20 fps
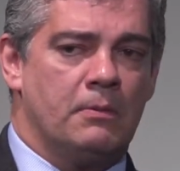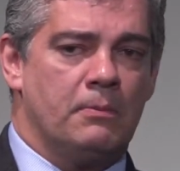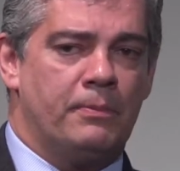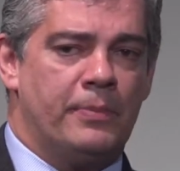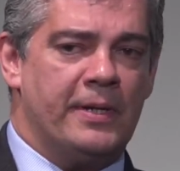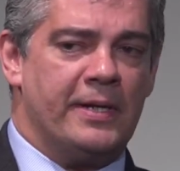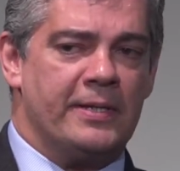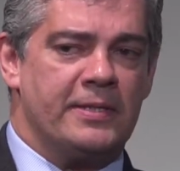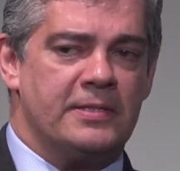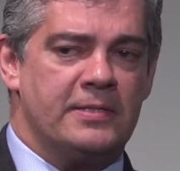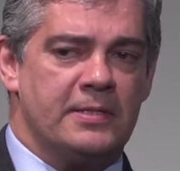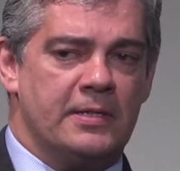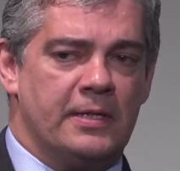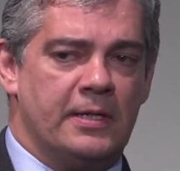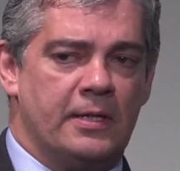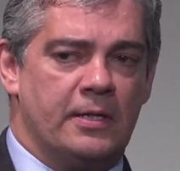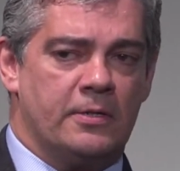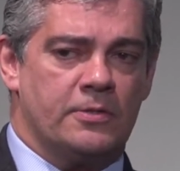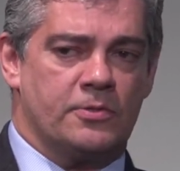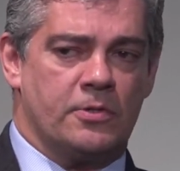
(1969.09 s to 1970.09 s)
but
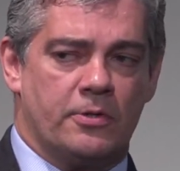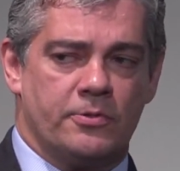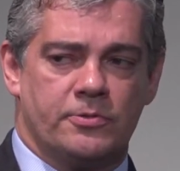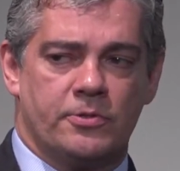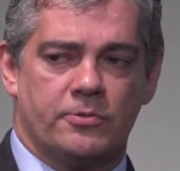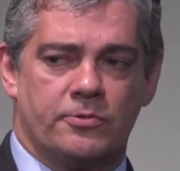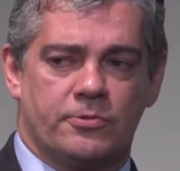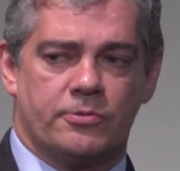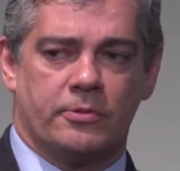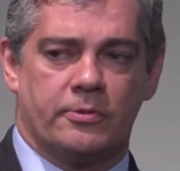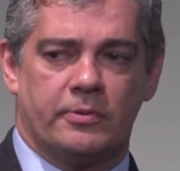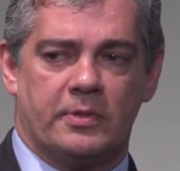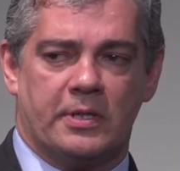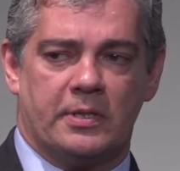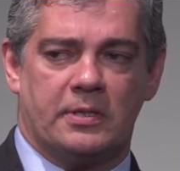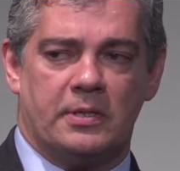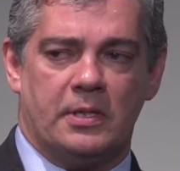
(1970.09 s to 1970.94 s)
it is also true that